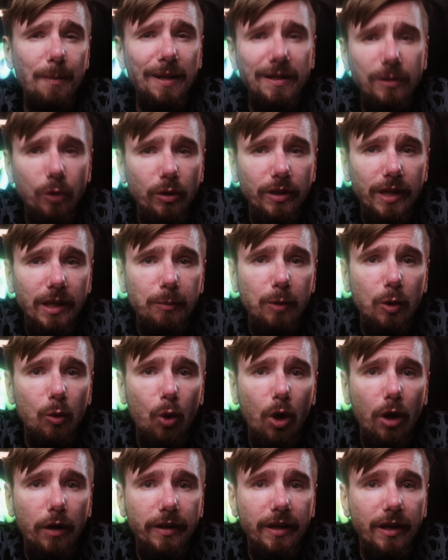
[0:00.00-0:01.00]
But don't get me
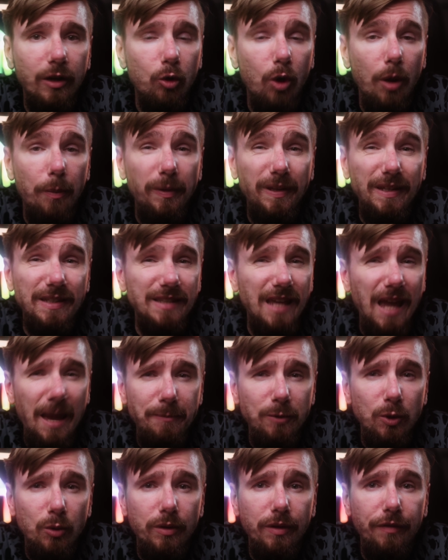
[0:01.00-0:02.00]
wrong here, cropping is
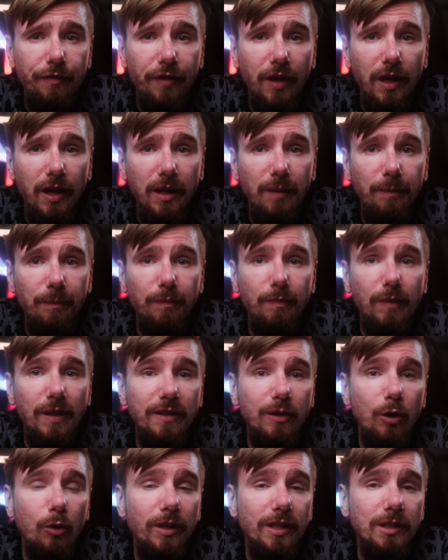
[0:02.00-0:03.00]
absolutely fine, but
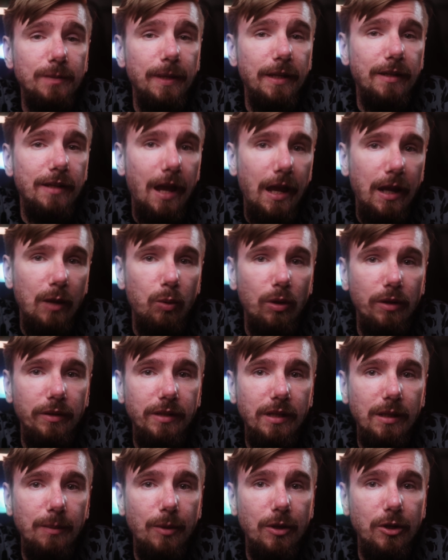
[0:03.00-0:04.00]
don't expect high
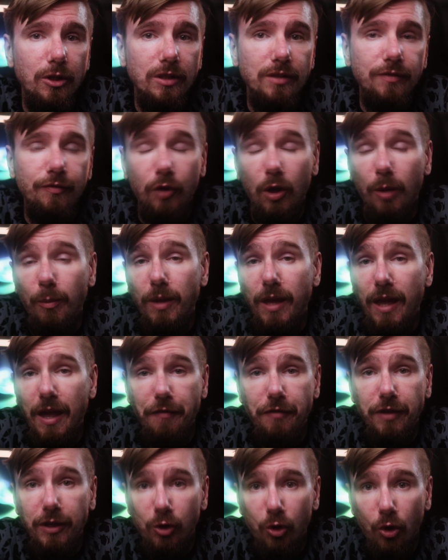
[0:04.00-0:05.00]
quality images from a
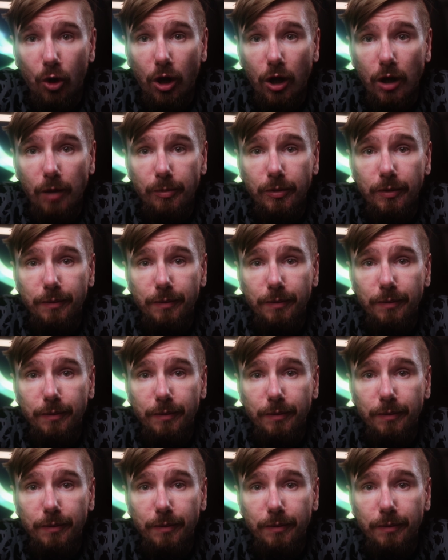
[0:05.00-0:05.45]
heavy crop.